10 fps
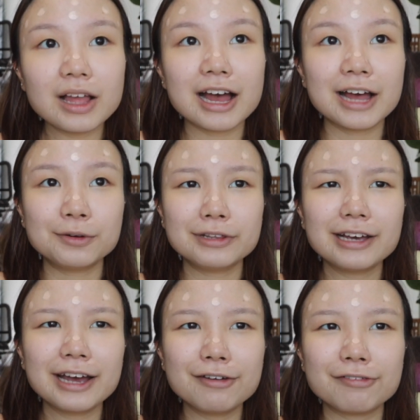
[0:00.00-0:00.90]
I only
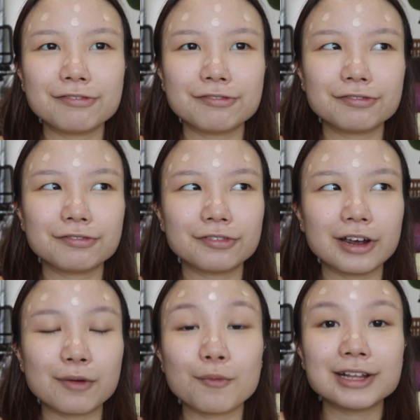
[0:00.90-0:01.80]
kind of
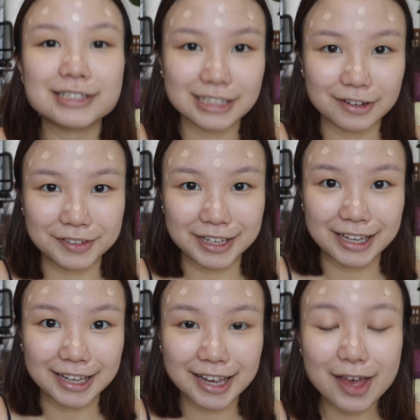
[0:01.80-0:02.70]
fried one side of the
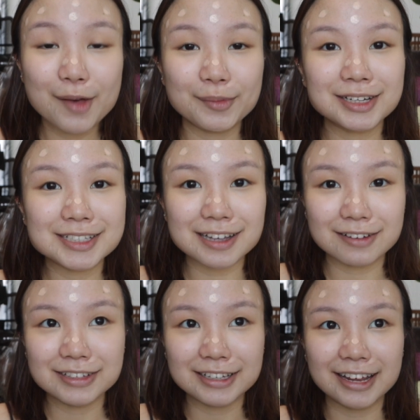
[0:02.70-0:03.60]
egg because
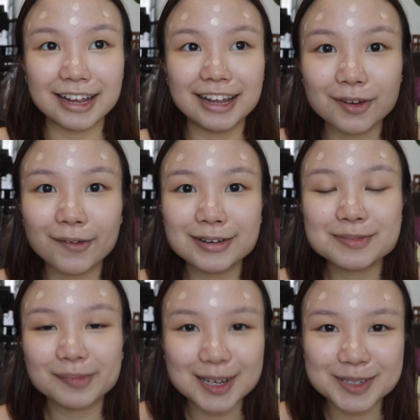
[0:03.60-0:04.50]
after that, the oil
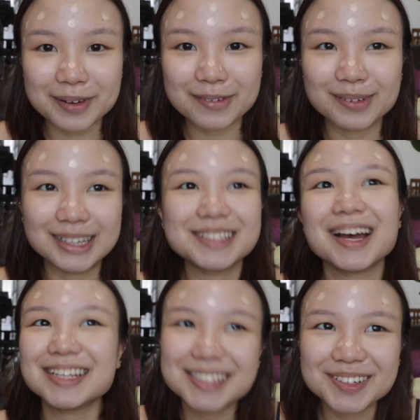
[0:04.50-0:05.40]
splashed on my face, so
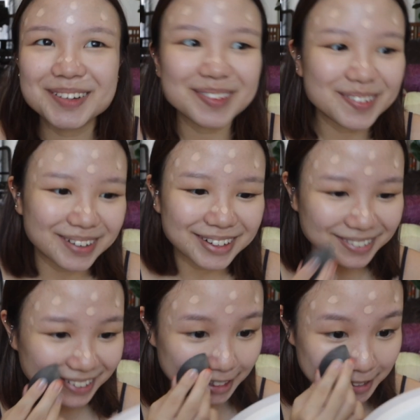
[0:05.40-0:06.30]
I screamed and ran
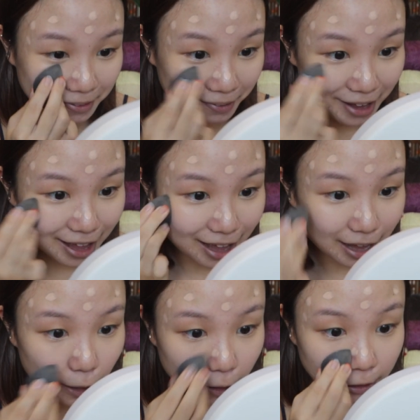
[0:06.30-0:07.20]
away. So
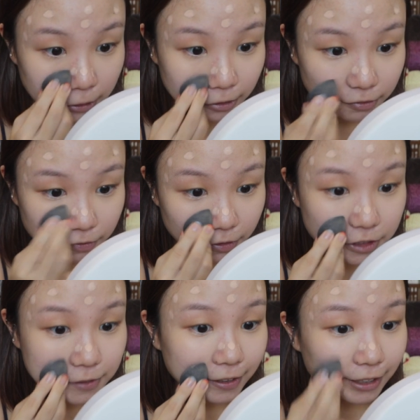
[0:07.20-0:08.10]
I didn't
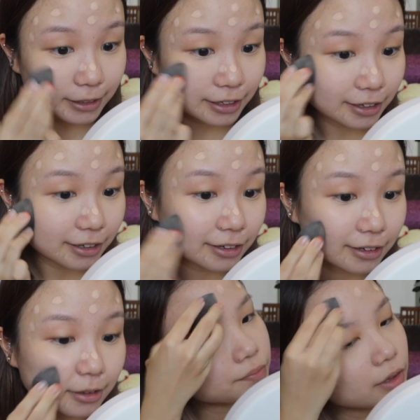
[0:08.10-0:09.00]
finish frying that egg.
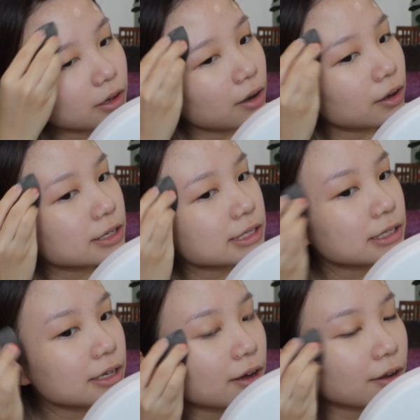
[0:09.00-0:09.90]

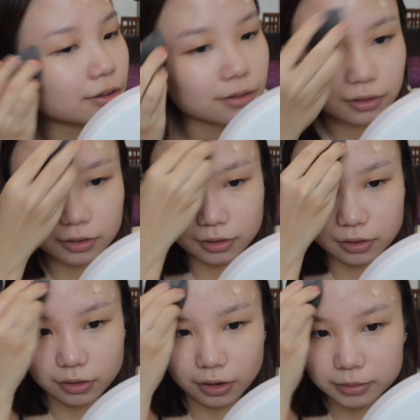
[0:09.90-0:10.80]
Honestly, on
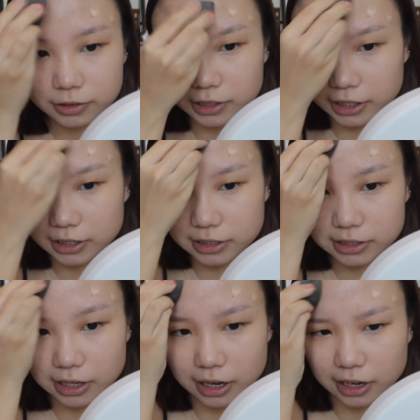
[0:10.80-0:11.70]
normal
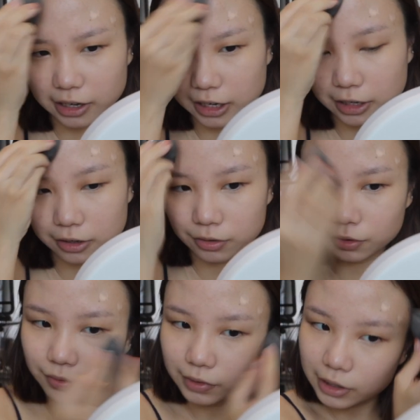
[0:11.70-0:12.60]
days I
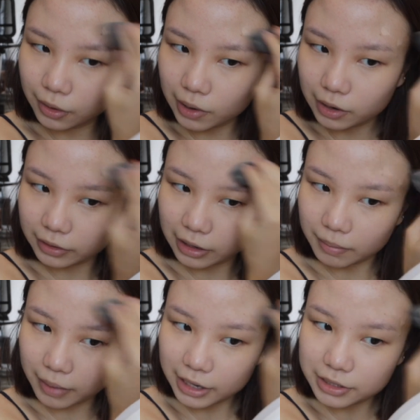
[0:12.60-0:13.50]
don't really go out that
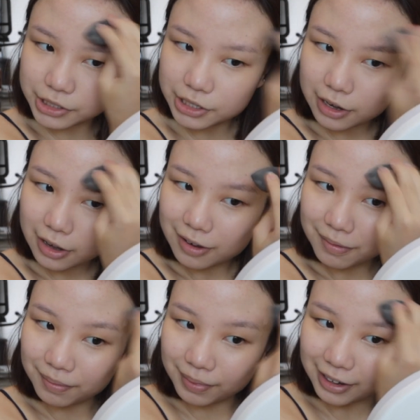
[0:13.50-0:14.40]
much,
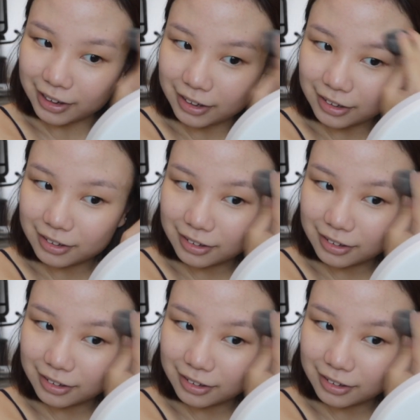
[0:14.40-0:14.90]
but